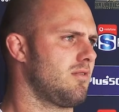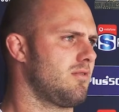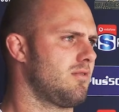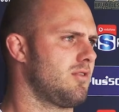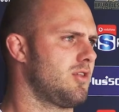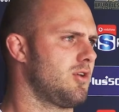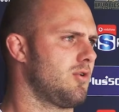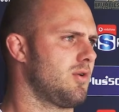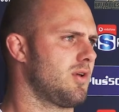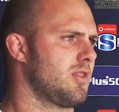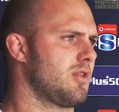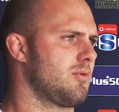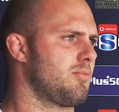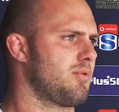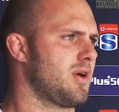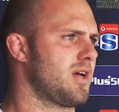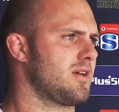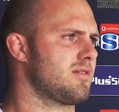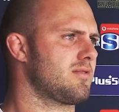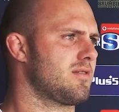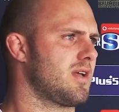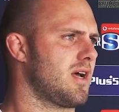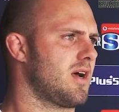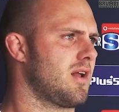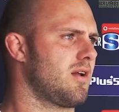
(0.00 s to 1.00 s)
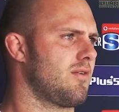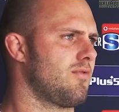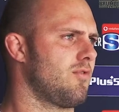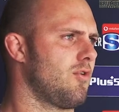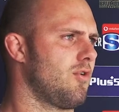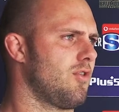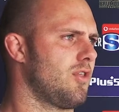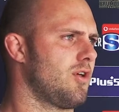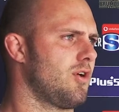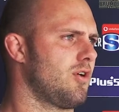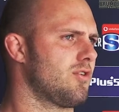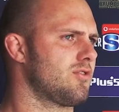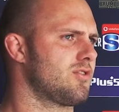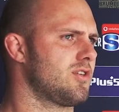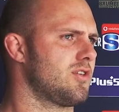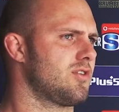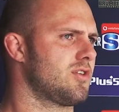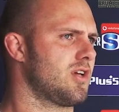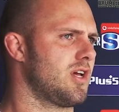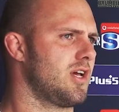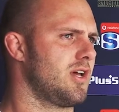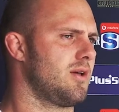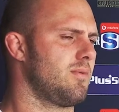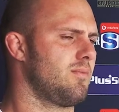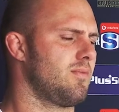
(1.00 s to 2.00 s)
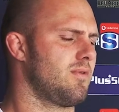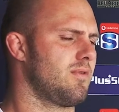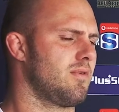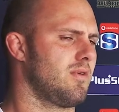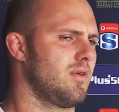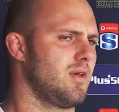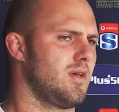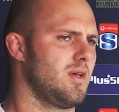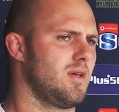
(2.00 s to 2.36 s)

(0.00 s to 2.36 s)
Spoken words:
doing the best out of all the Aussie teams.